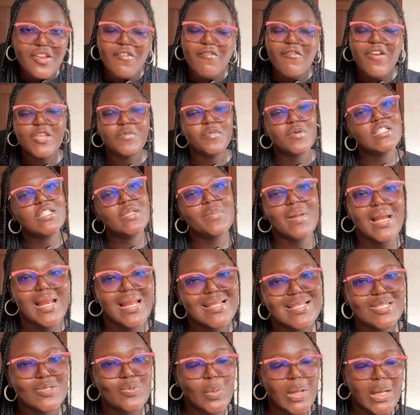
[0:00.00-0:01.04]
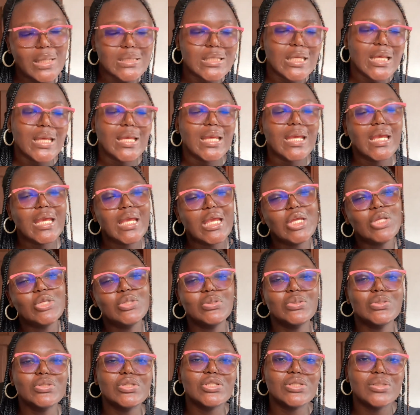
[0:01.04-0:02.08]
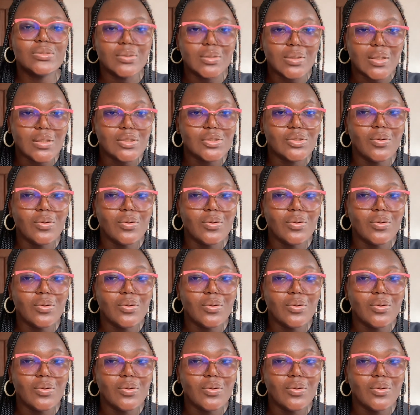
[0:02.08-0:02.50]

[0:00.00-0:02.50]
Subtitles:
Responsibilities what? You do choke.